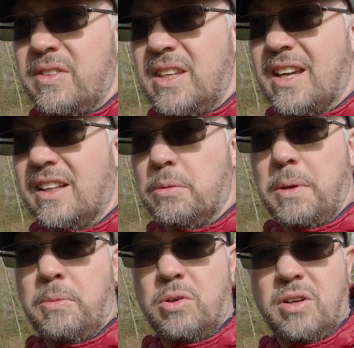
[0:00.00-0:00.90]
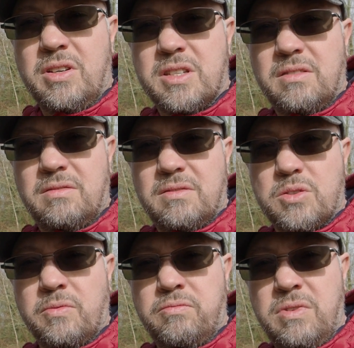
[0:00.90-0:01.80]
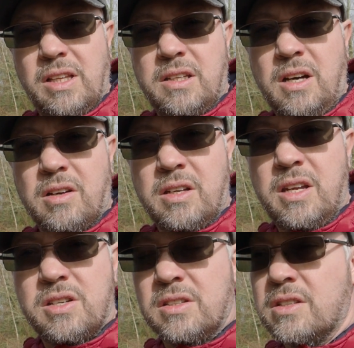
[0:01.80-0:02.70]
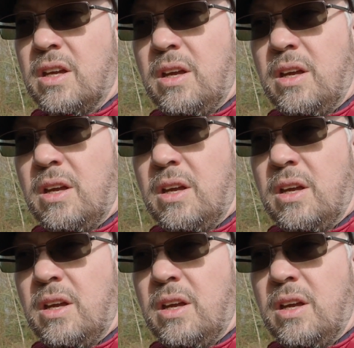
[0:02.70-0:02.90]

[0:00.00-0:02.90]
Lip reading: you get a little bit more noise at sort of really dark conditions,